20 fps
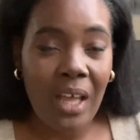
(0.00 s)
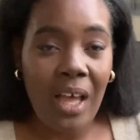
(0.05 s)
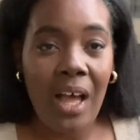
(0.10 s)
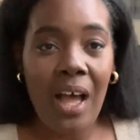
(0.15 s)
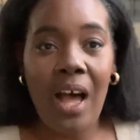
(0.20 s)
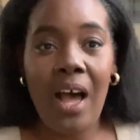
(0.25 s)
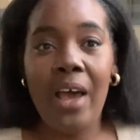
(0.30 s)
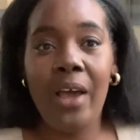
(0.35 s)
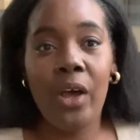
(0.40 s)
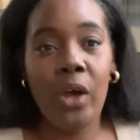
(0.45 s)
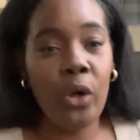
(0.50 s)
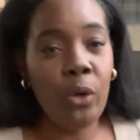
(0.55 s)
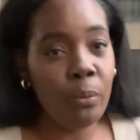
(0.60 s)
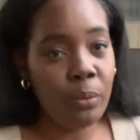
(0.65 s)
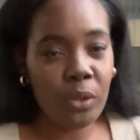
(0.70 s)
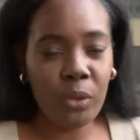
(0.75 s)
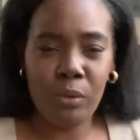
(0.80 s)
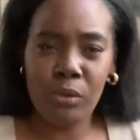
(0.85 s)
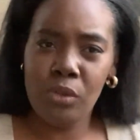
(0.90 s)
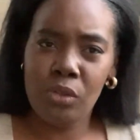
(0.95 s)
I
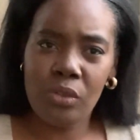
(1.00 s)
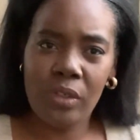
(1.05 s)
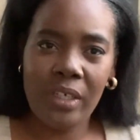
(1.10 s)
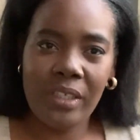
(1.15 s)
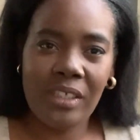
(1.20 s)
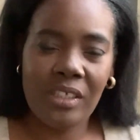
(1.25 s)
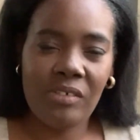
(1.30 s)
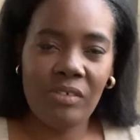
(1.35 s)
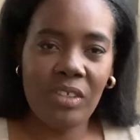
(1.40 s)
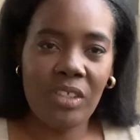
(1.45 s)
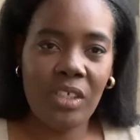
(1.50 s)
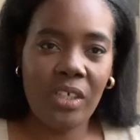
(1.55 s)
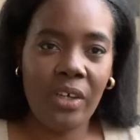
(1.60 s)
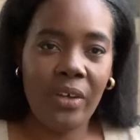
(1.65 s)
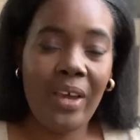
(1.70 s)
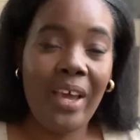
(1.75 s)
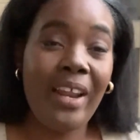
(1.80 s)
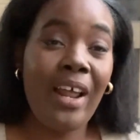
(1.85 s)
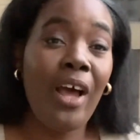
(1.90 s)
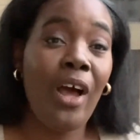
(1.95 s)
hope you enjoyed this video,
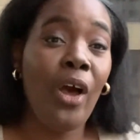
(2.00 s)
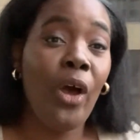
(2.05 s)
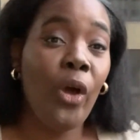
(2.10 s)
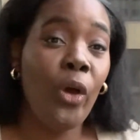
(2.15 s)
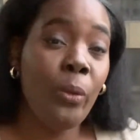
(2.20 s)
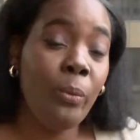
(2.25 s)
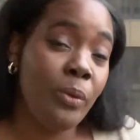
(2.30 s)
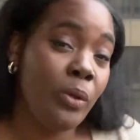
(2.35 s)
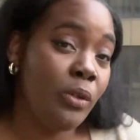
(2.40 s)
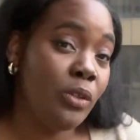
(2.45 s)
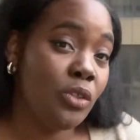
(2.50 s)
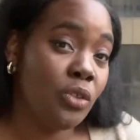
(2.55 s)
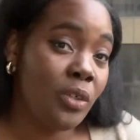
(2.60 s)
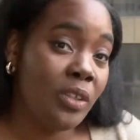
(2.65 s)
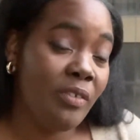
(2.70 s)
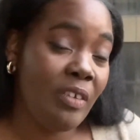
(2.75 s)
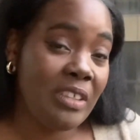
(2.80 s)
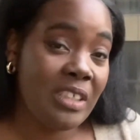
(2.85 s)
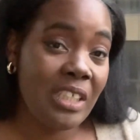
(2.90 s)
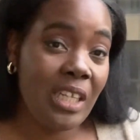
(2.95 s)
and I hope you enjoy the
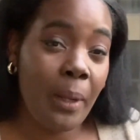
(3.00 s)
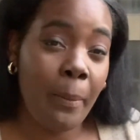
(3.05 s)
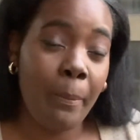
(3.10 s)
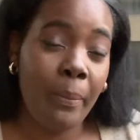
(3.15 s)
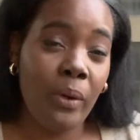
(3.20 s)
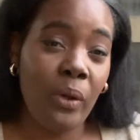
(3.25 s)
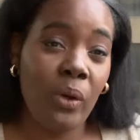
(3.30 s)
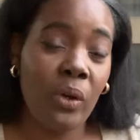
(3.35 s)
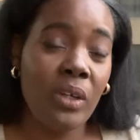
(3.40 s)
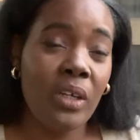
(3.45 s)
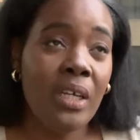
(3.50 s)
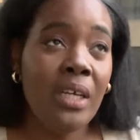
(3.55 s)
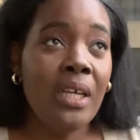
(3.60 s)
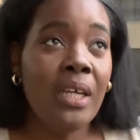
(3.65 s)
rest of that blog.